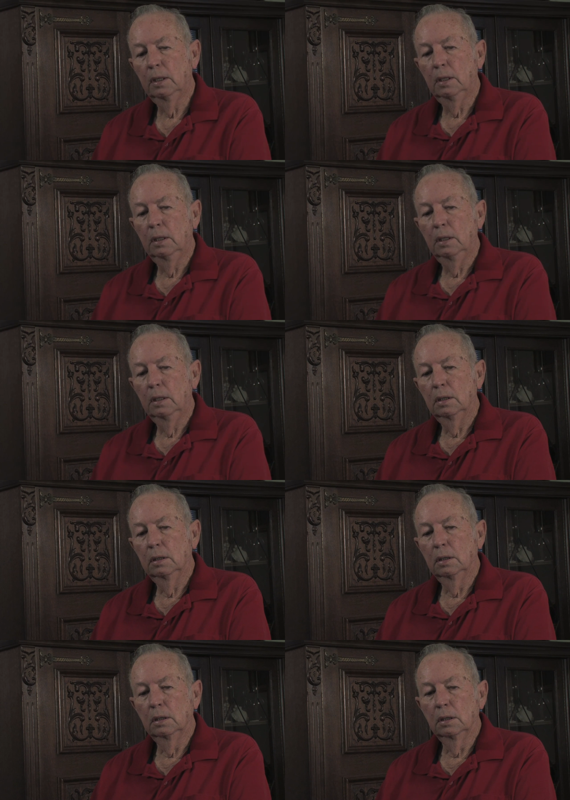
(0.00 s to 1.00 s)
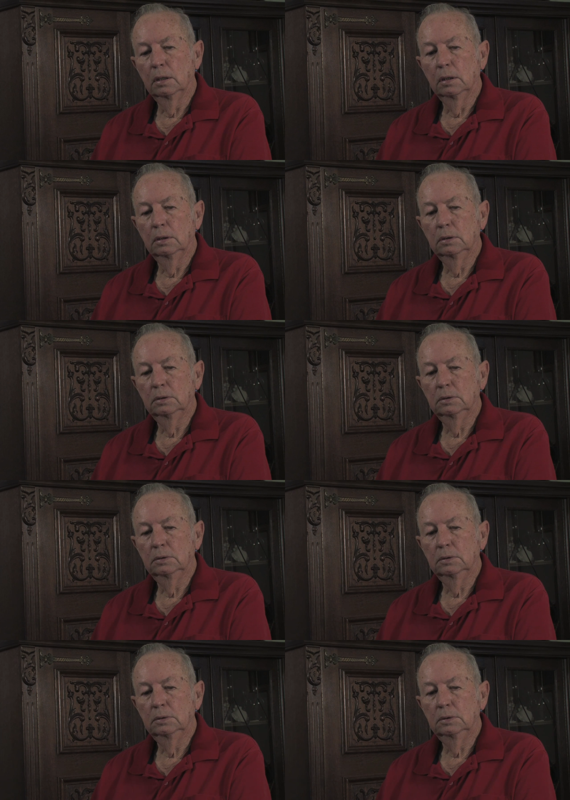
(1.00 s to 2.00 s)

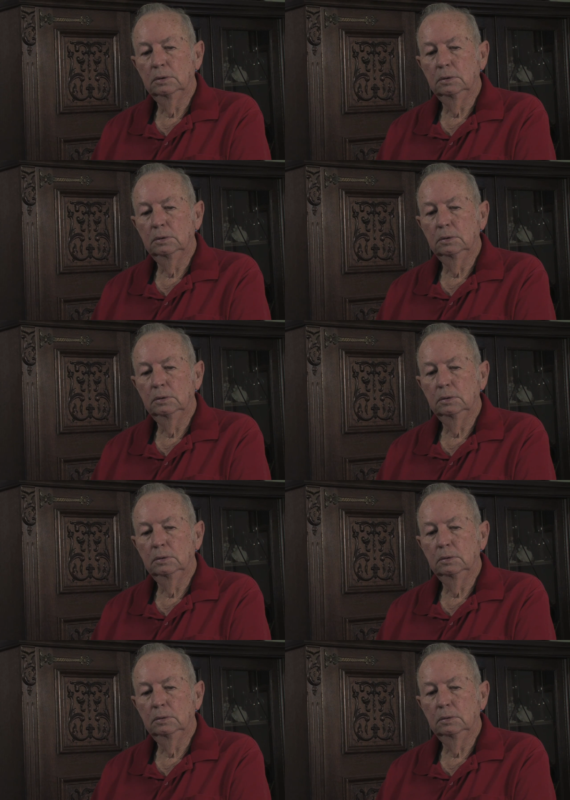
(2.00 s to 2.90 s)
(no one is talking)